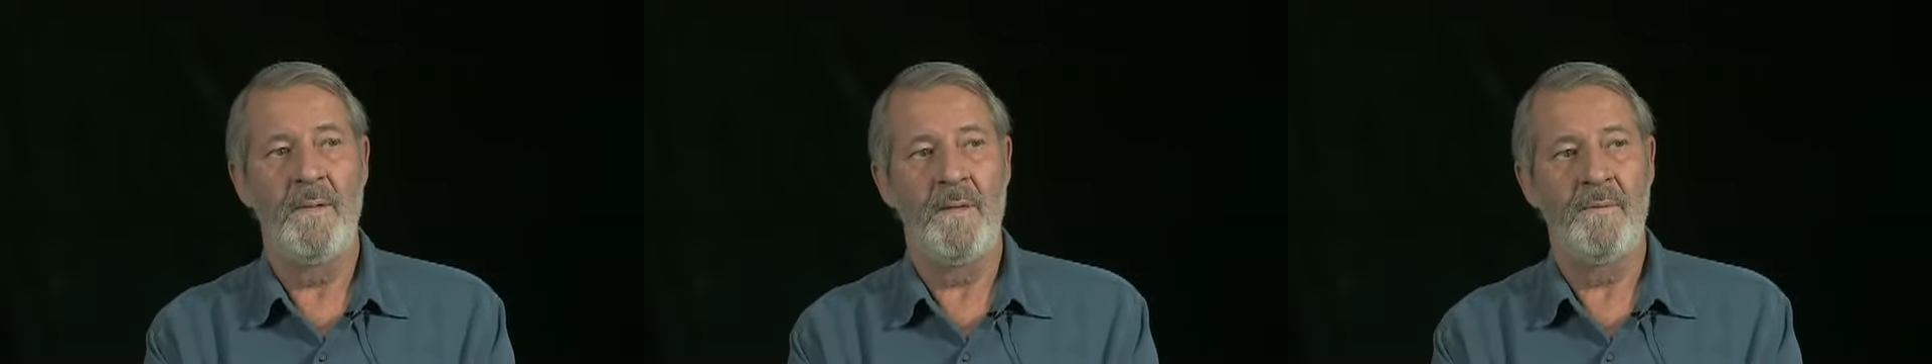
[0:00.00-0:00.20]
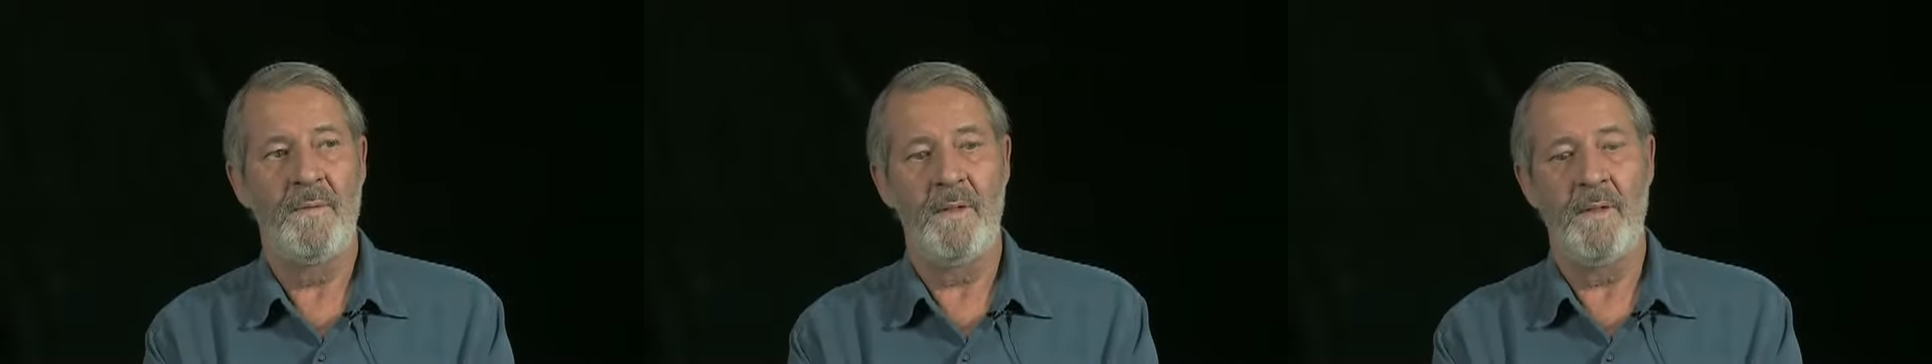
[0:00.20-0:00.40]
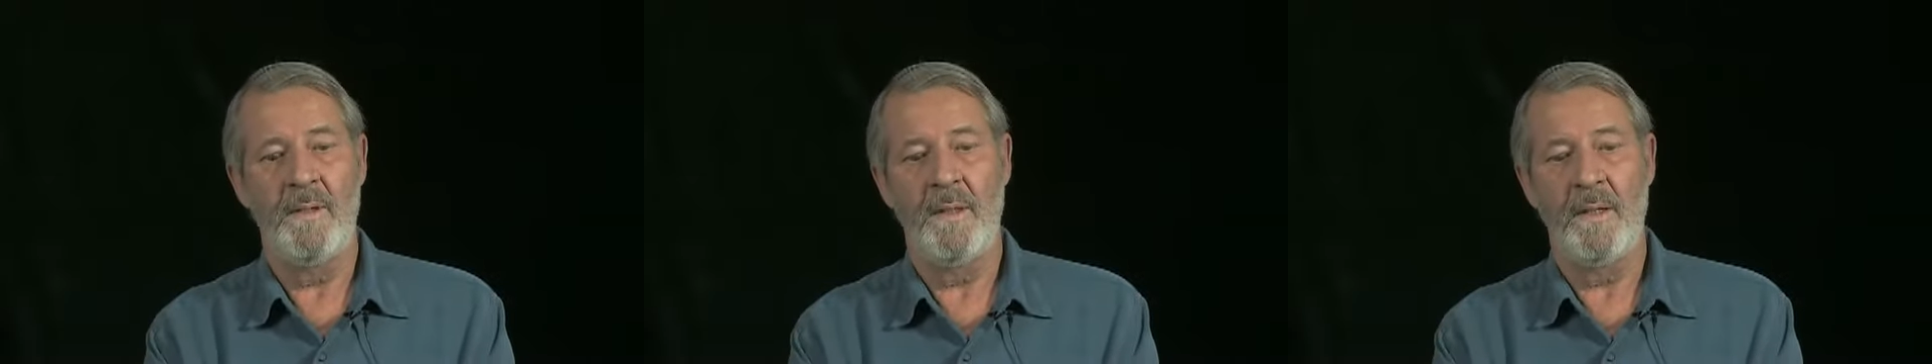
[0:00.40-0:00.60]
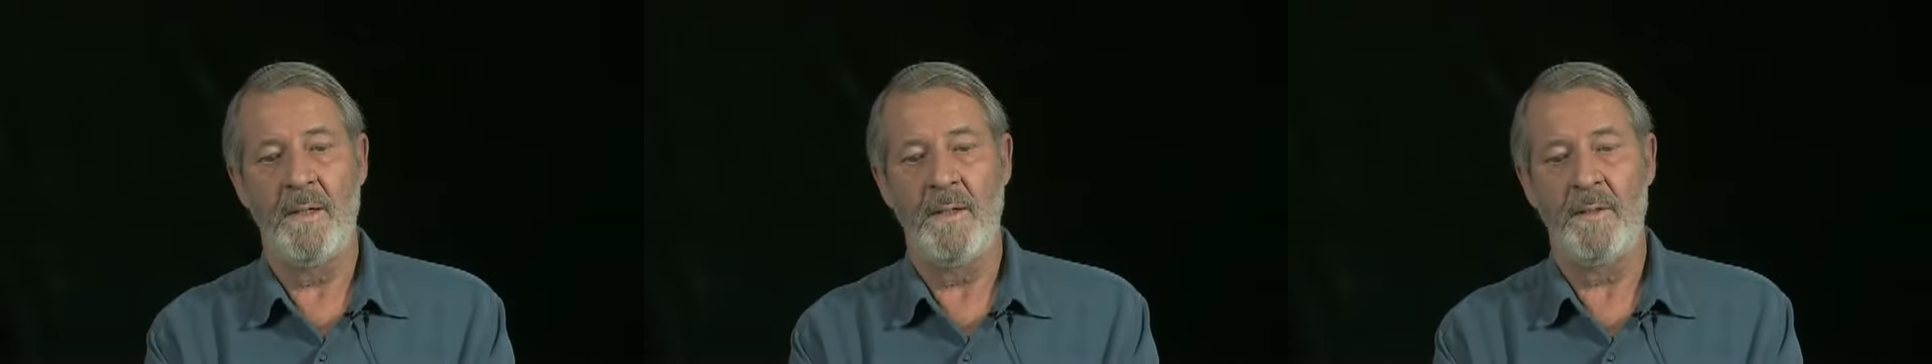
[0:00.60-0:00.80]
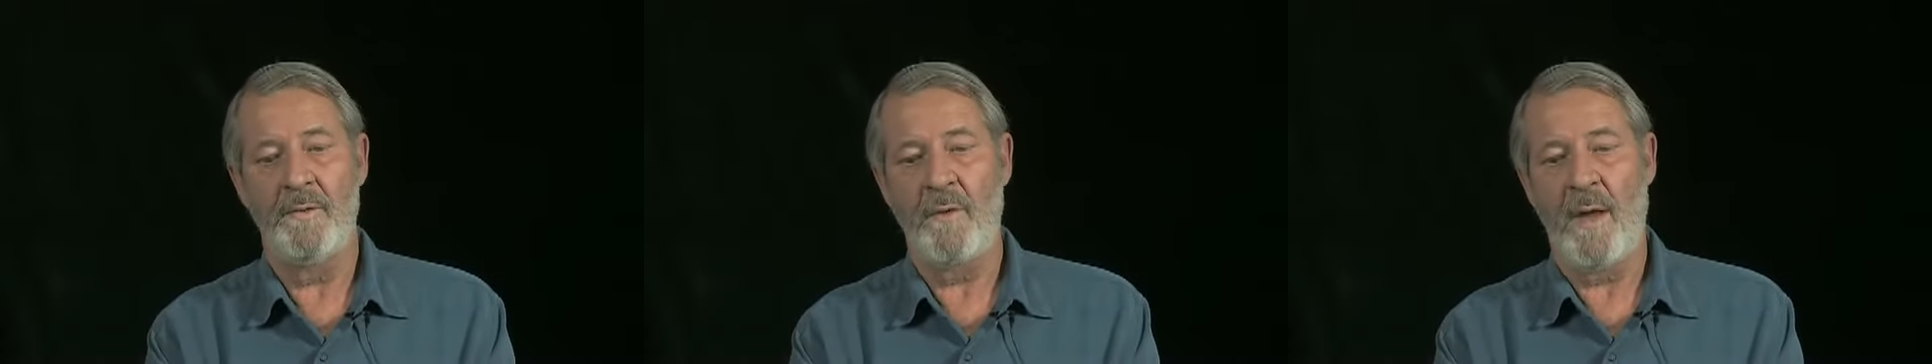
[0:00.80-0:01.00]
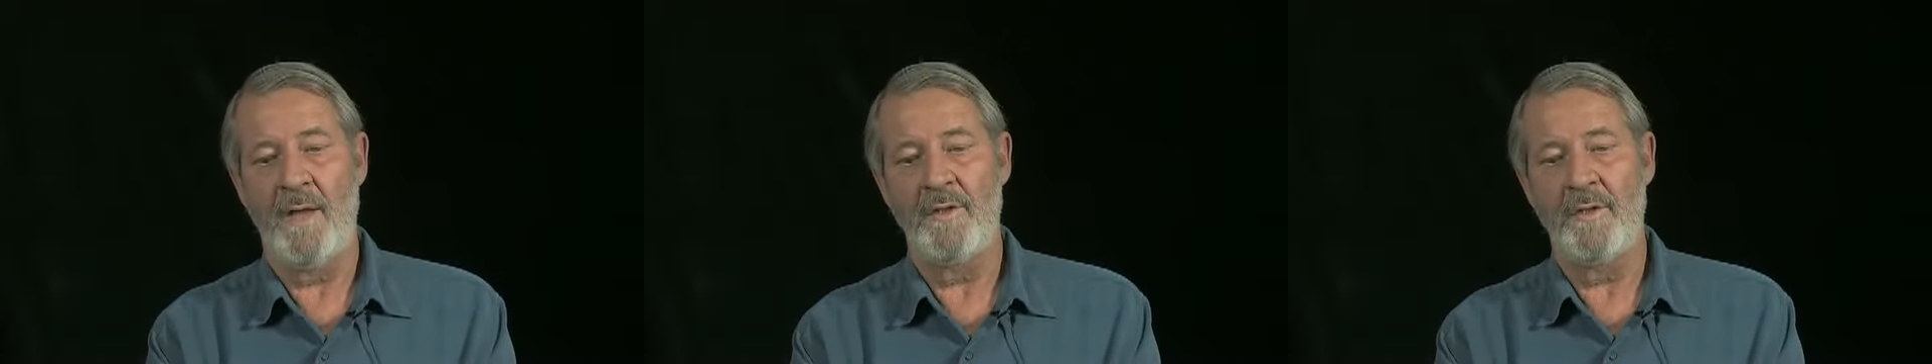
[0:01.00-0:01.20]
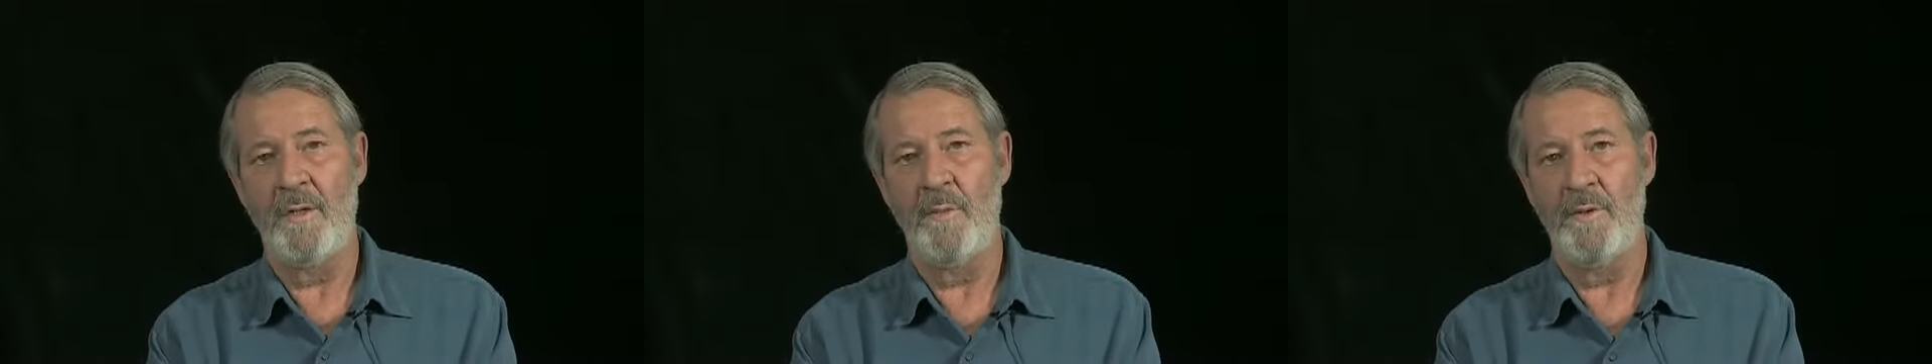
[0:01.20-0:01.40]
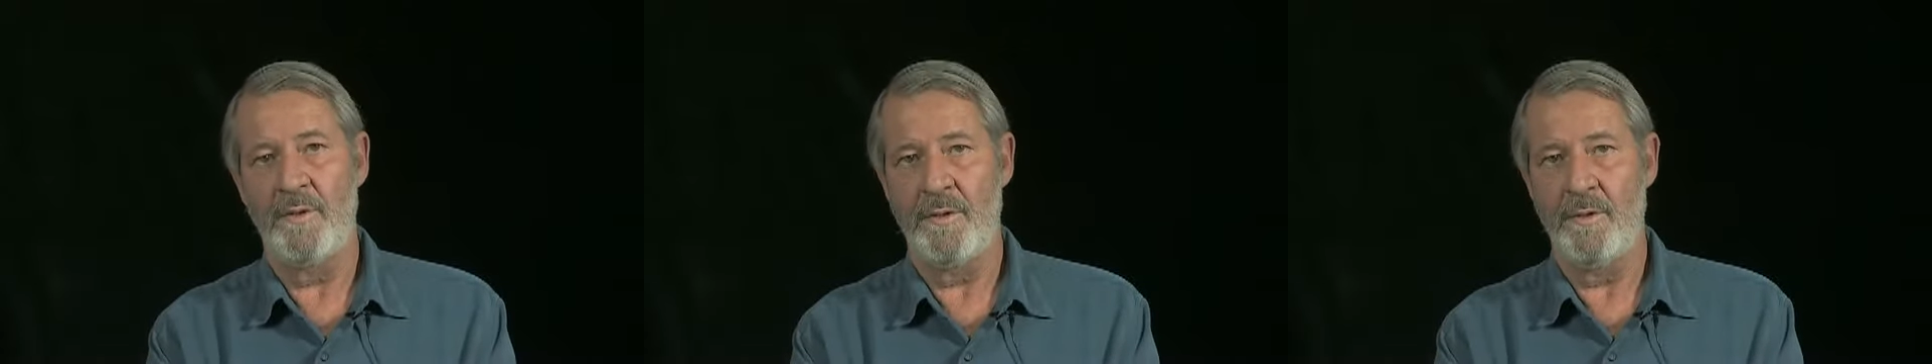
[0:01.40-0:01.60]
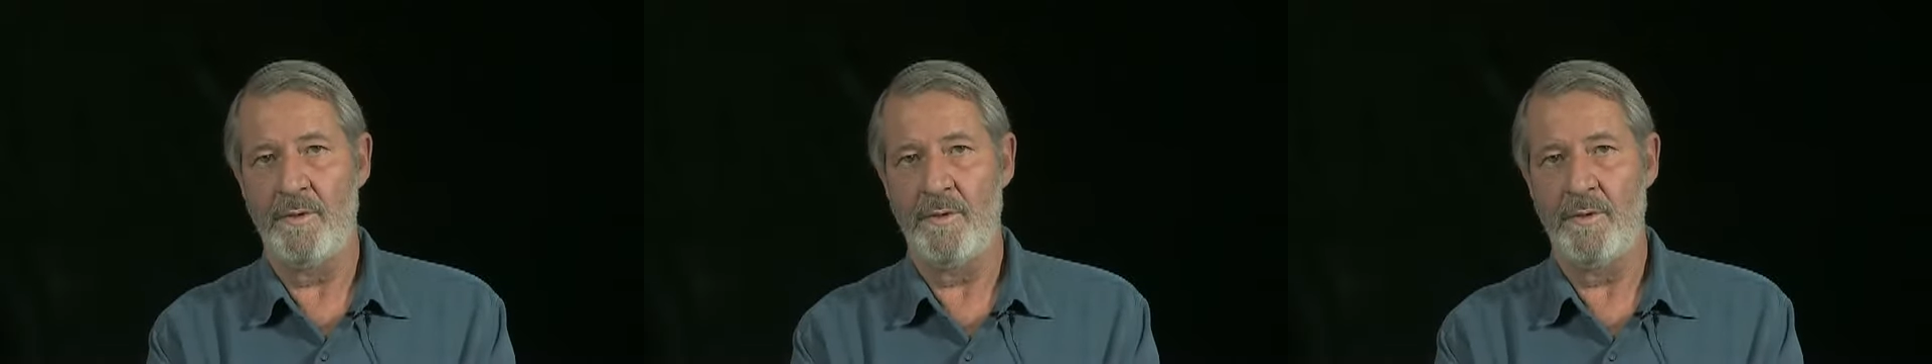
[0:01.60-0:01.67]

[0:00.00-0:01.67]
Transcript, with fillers: that the uh, tragedy was